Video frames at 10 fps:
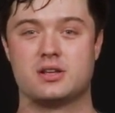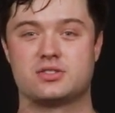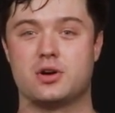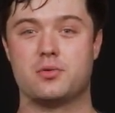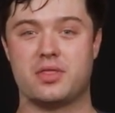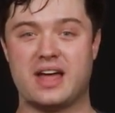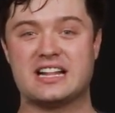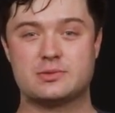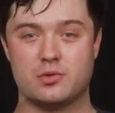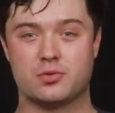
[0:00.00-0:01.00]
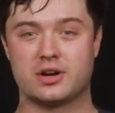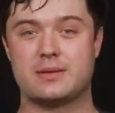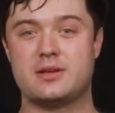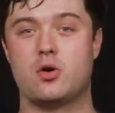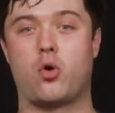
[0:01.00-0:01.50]
so that's what we're going
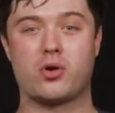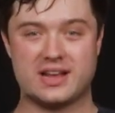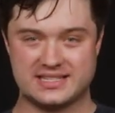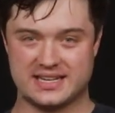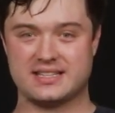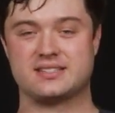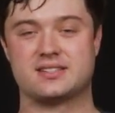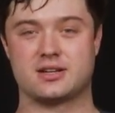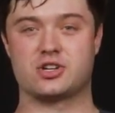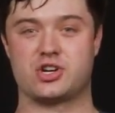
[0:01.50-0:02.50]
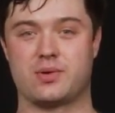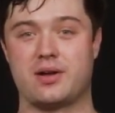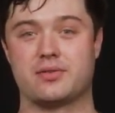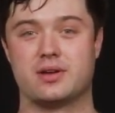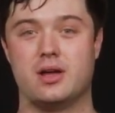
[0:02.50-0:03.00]
to be orienting this discussion
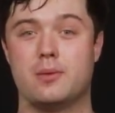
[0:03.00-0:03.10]
around.